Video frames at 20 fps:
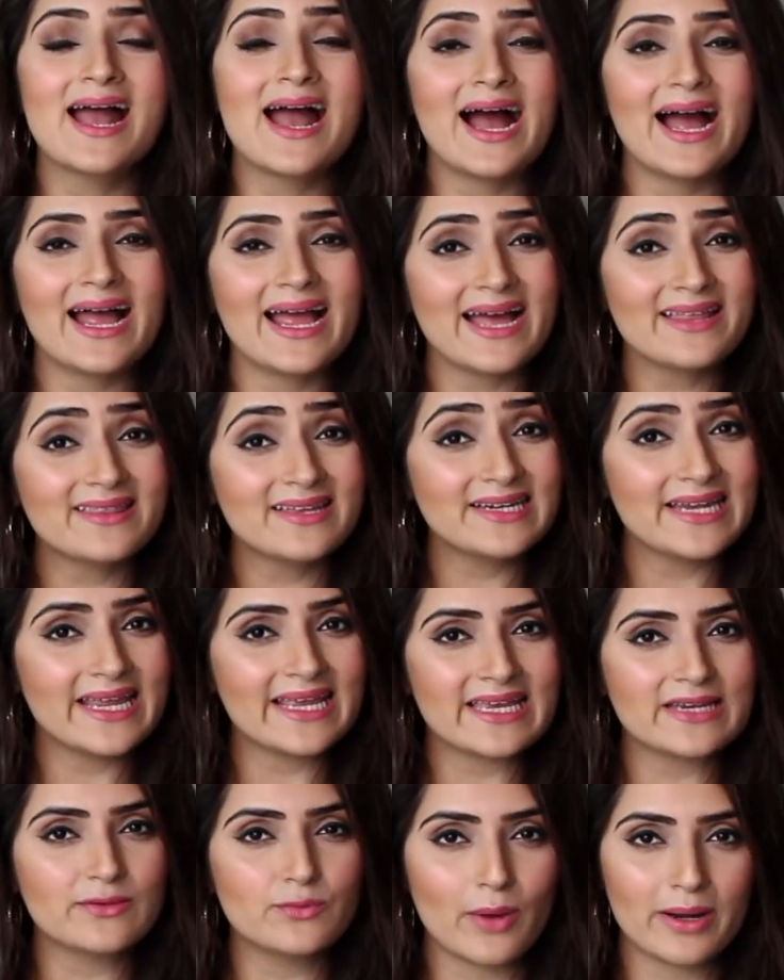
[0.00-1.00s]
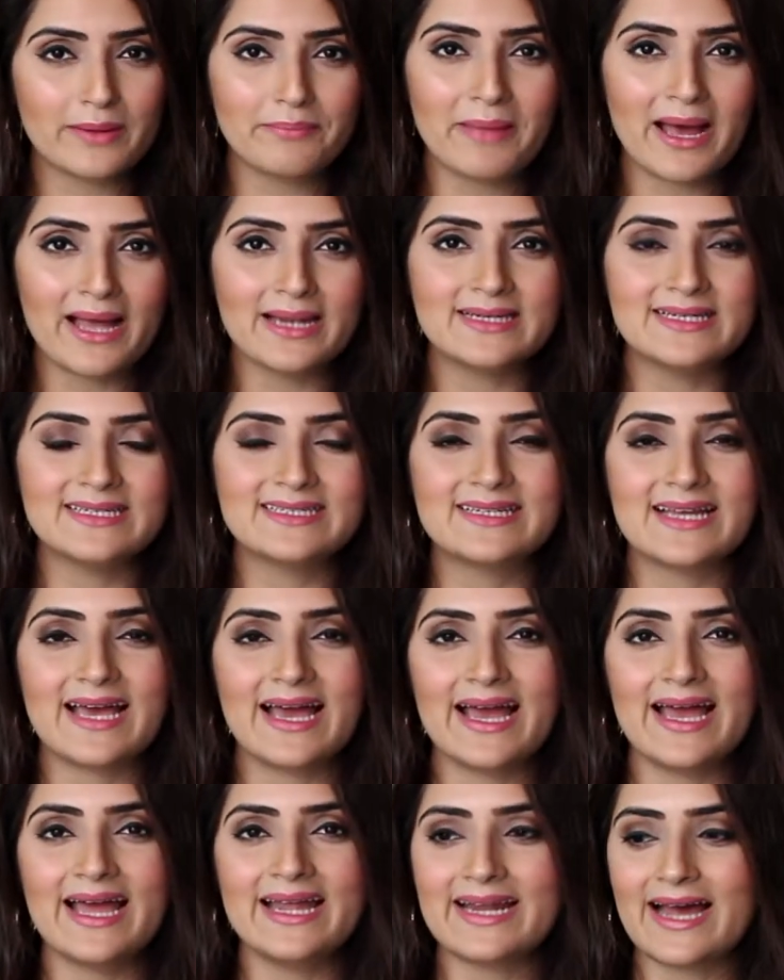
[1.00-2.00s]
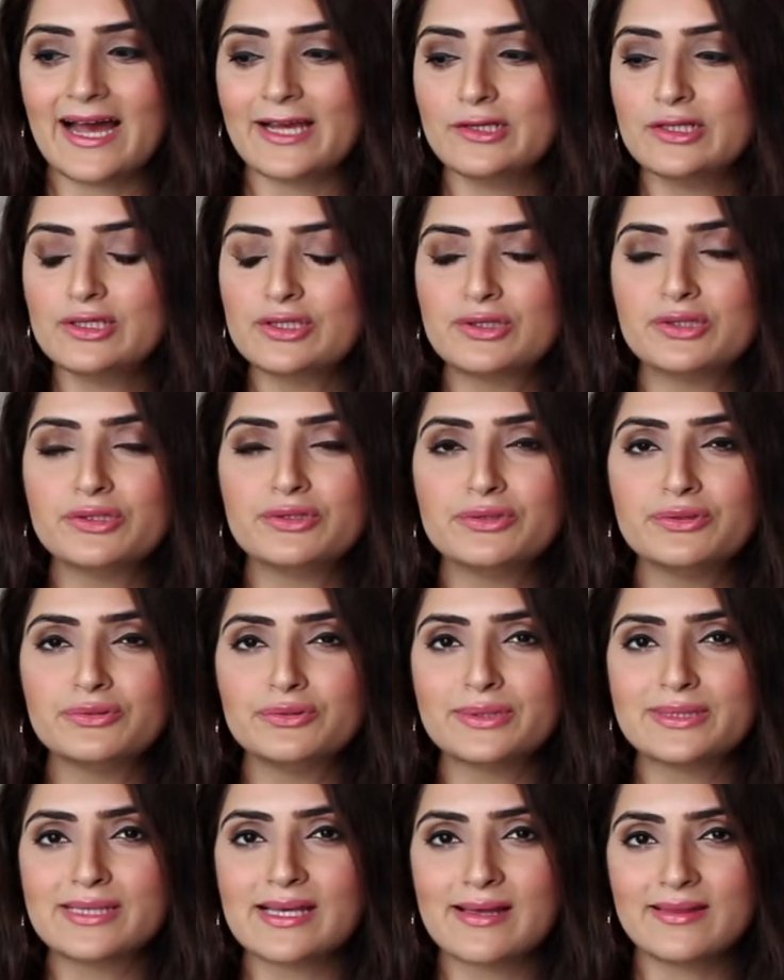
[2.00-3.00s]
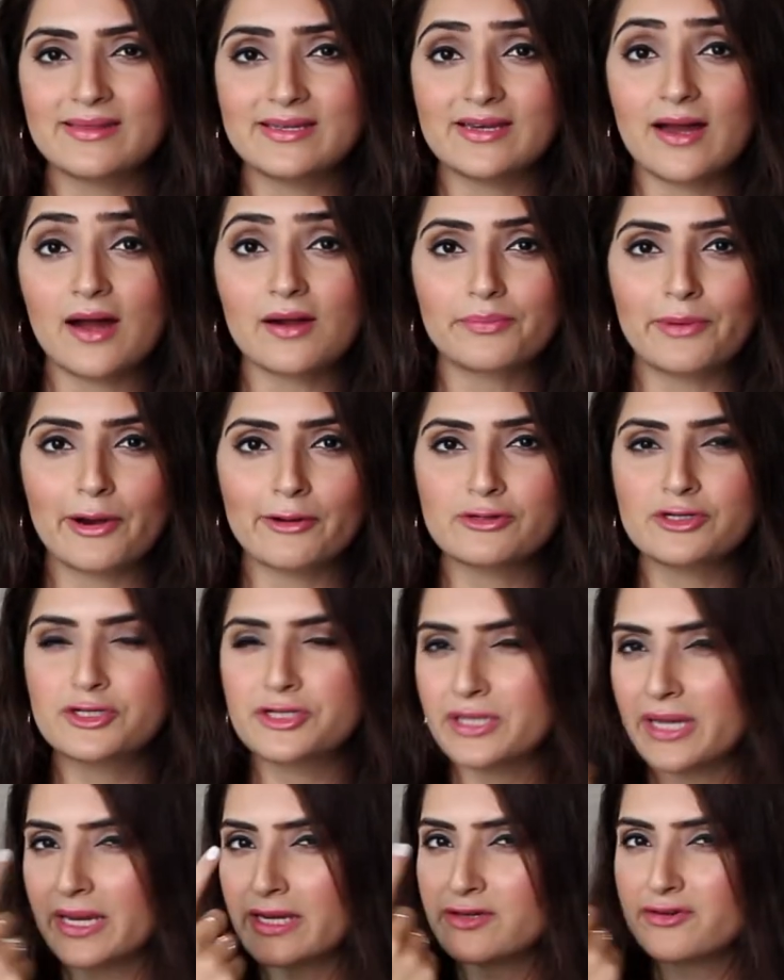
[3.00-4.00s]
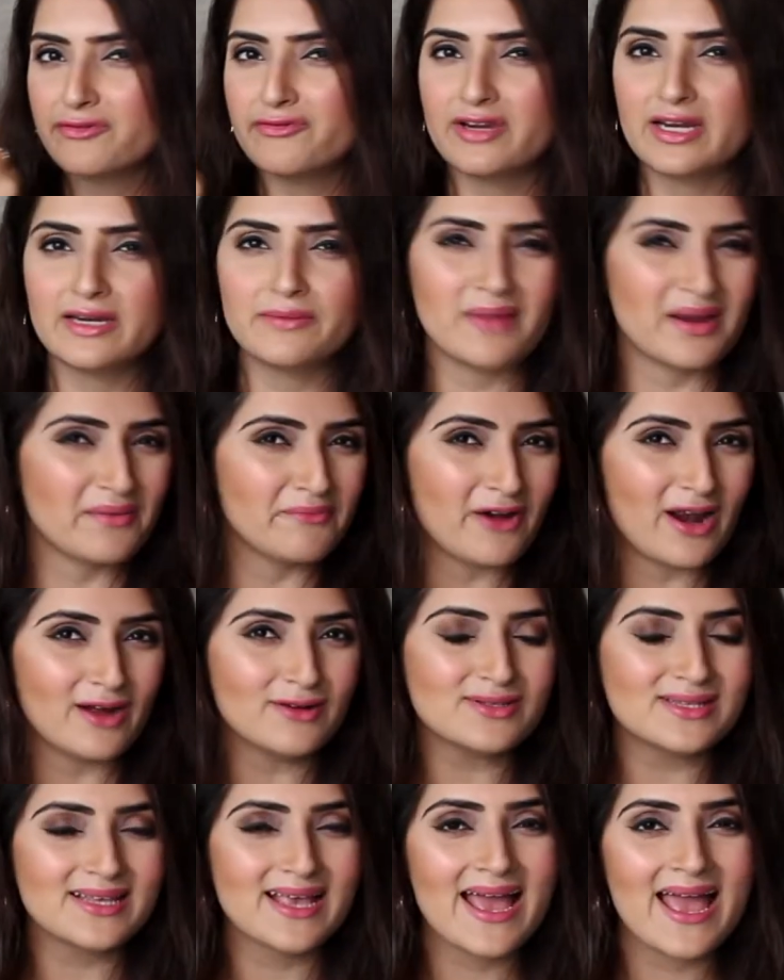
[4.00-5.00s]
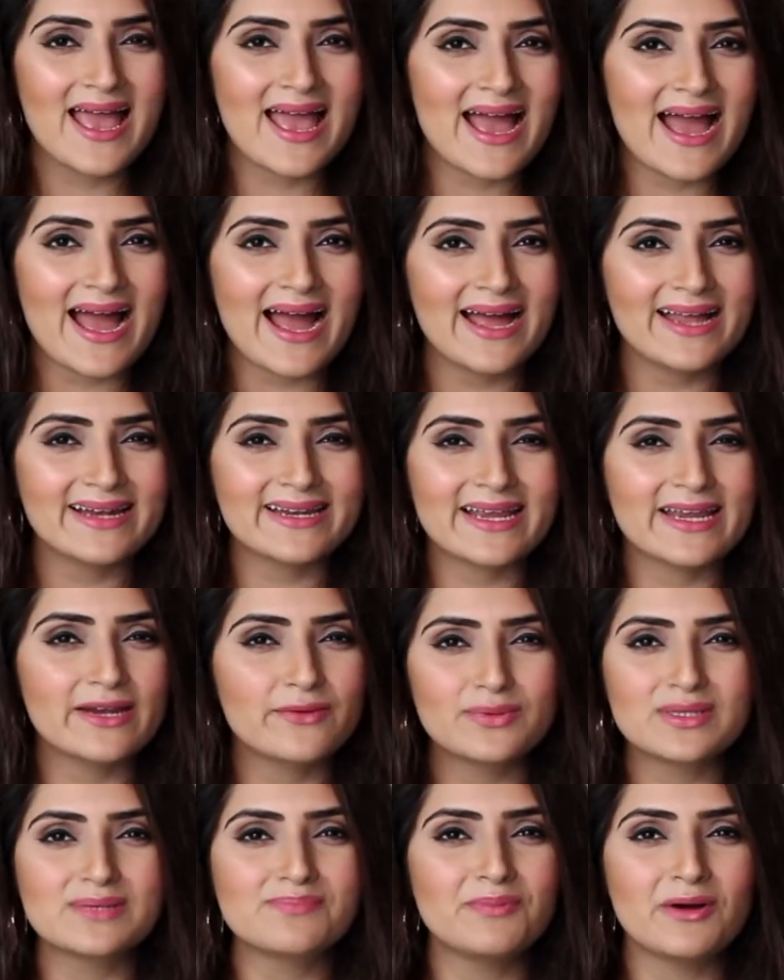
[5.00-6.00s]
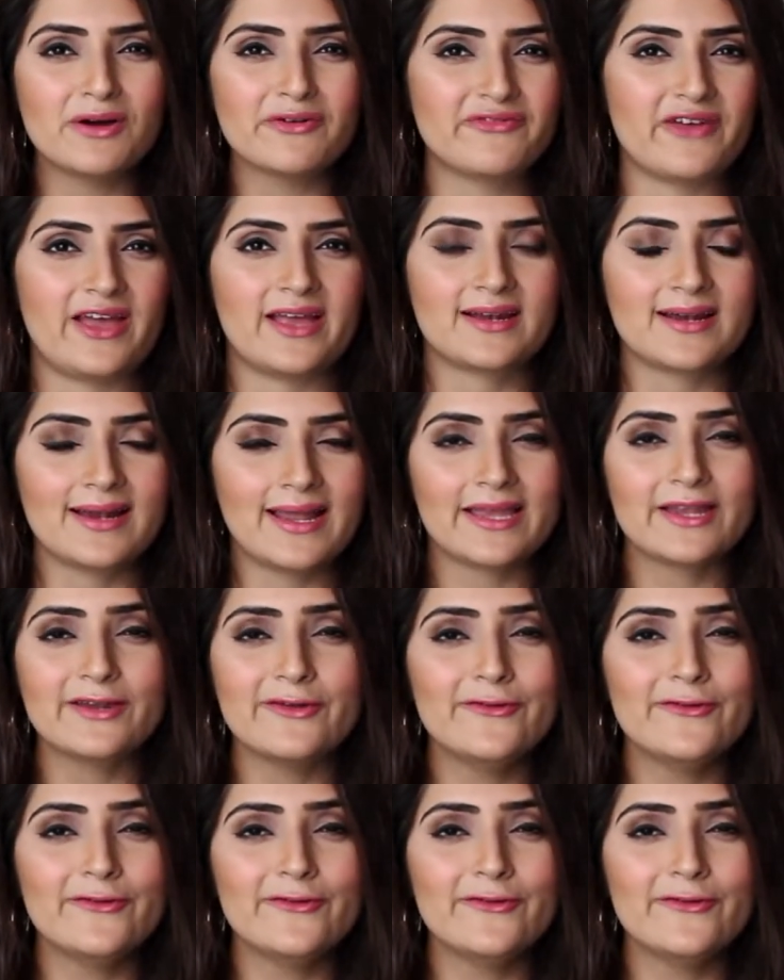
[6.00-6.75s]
I had the Naked One palette and I used to use the dark brown shade to fill in my brows, and it was perfect. Like